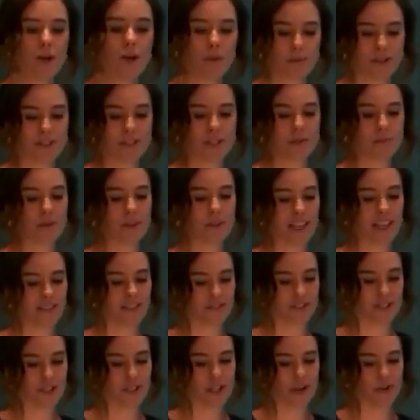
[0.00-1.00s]
principal
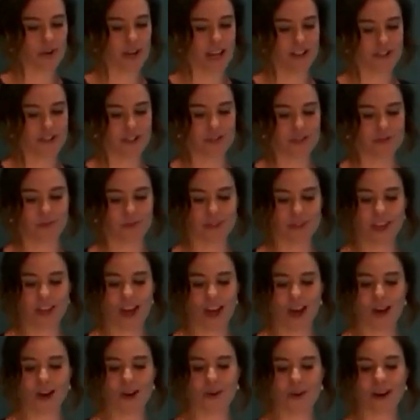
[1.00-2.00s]
gift donations would
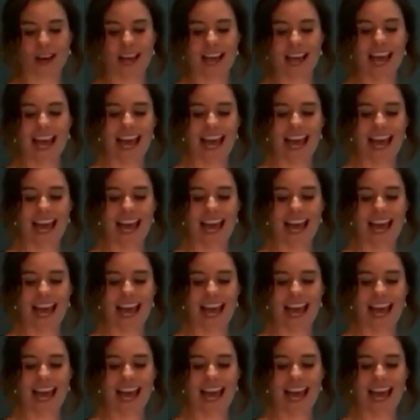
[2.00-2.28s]
go